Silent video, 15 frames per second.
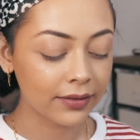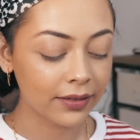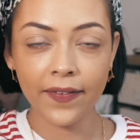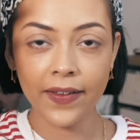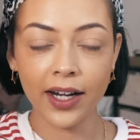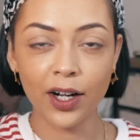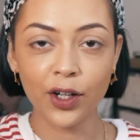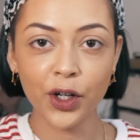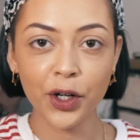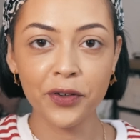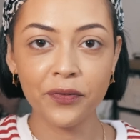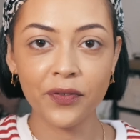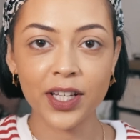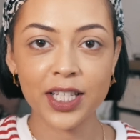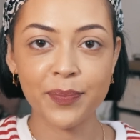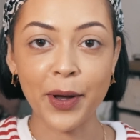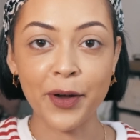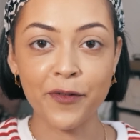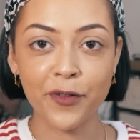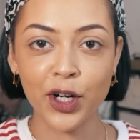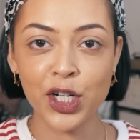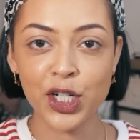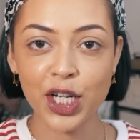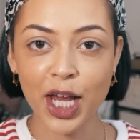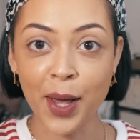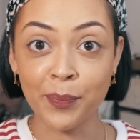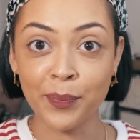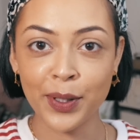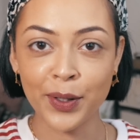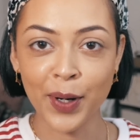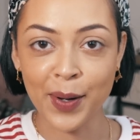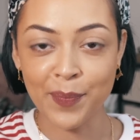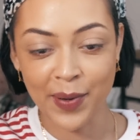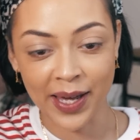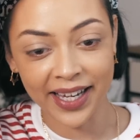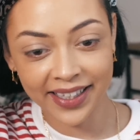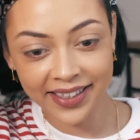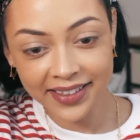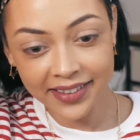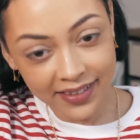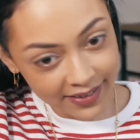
And then I'll go and fix my fringe and be right back.